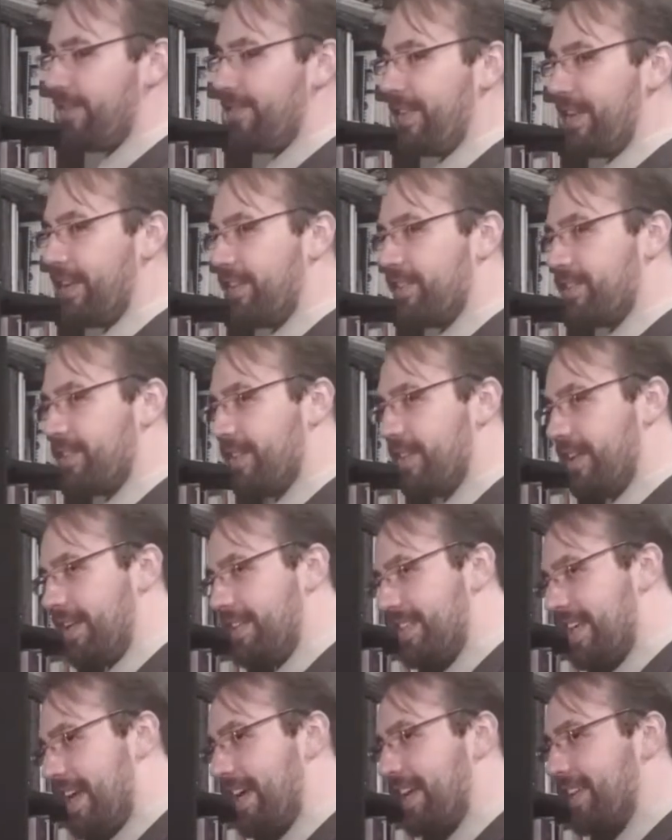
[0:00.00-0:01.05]
fingers to
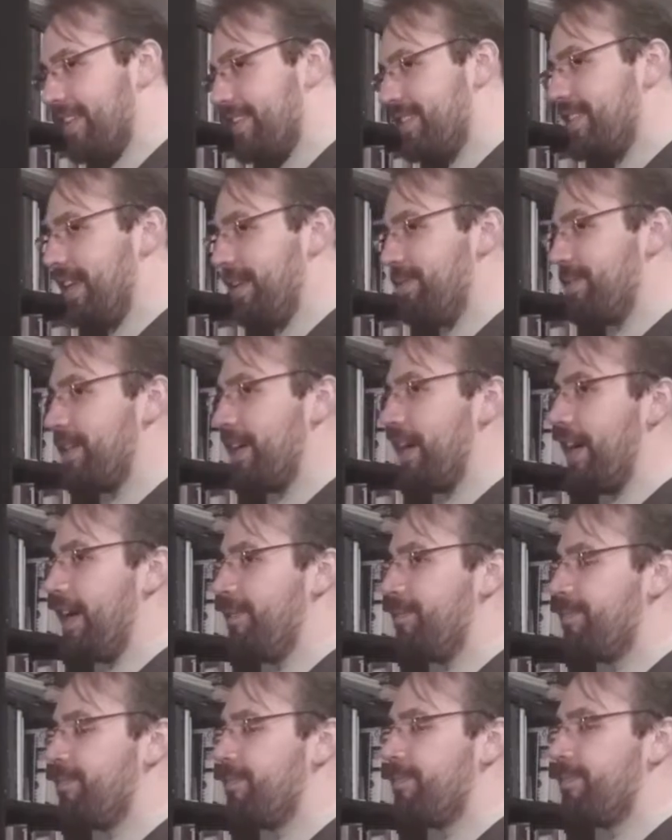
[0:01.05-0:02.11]
attack at the same
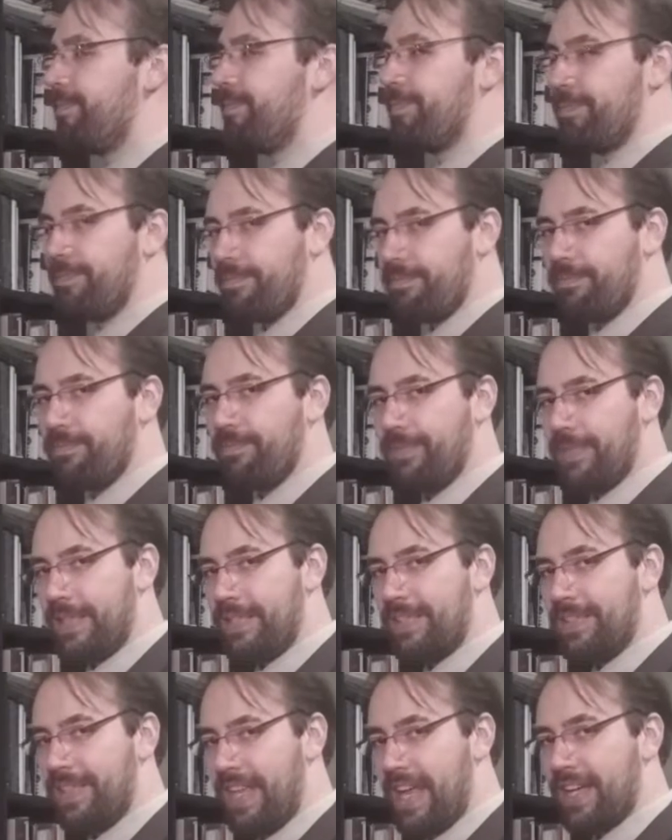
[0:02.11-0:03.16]
time, this
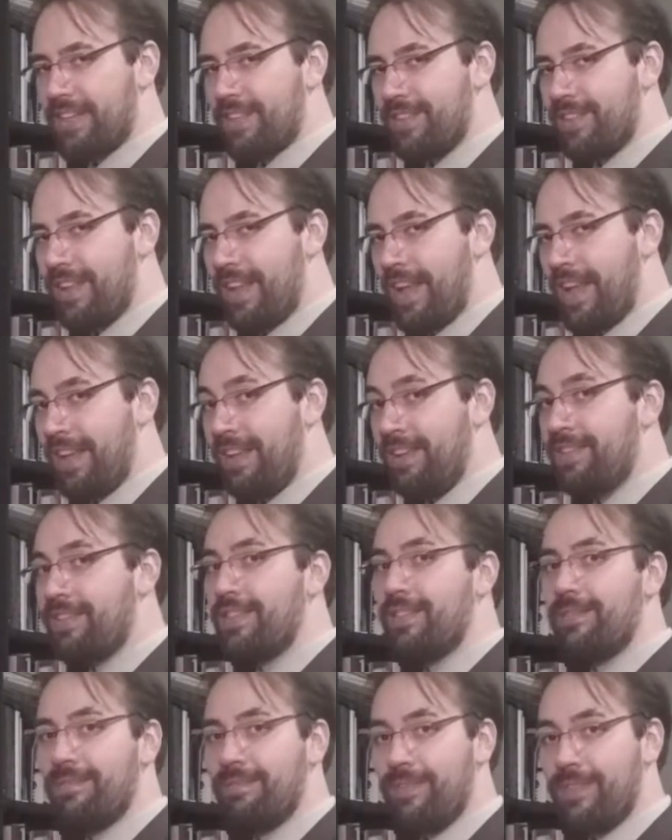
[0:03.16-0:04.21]
is the exercise
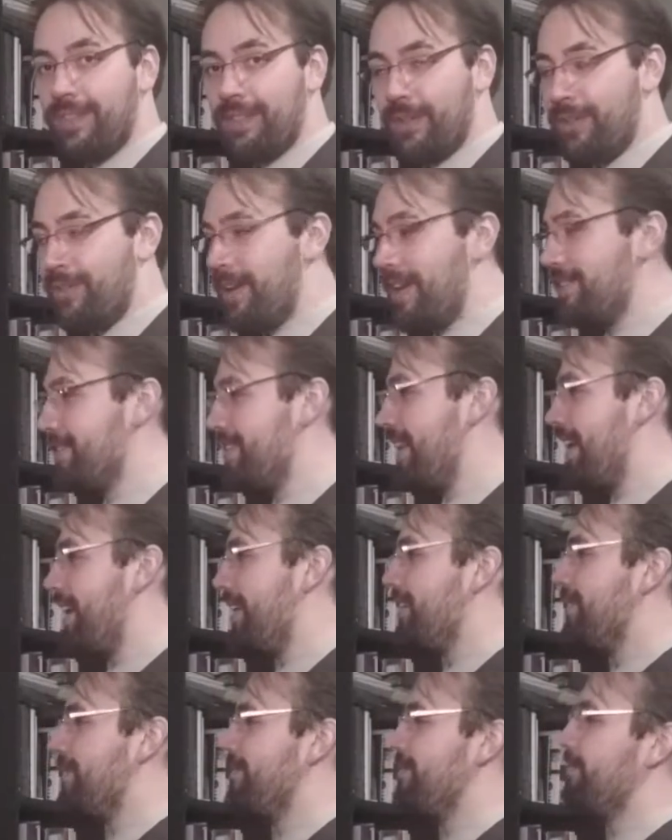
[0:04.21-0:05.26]
to address that.
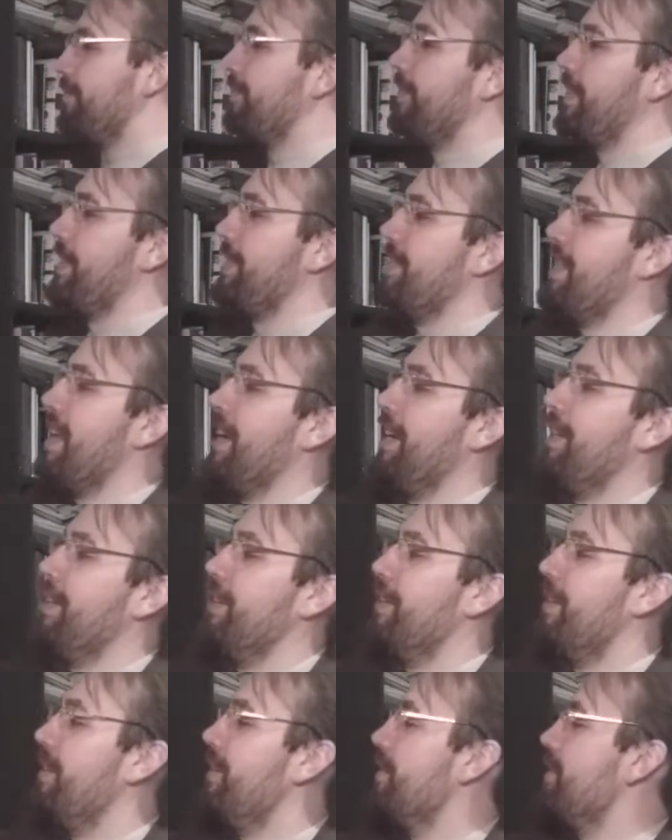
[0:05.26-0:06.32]
This is how you
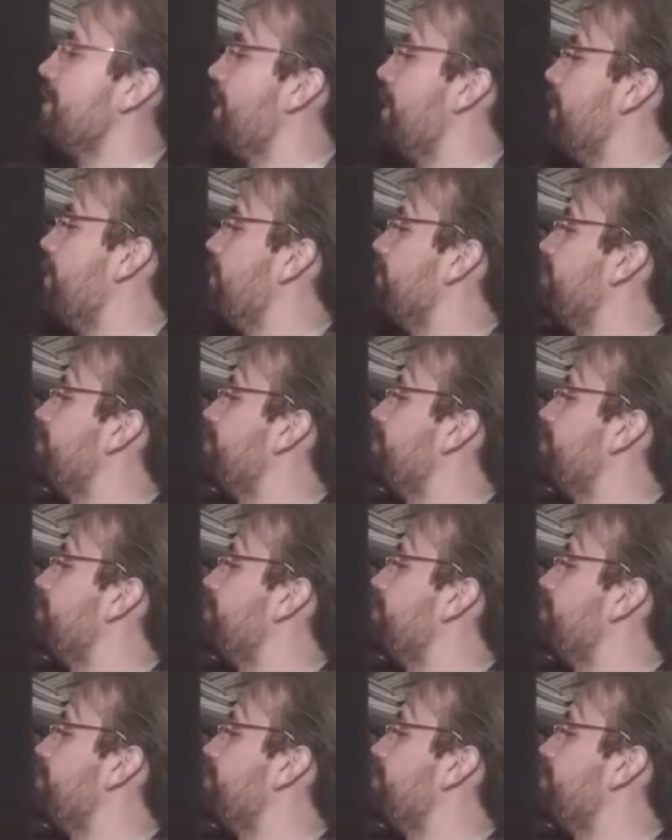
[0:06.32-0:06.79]
do it. So,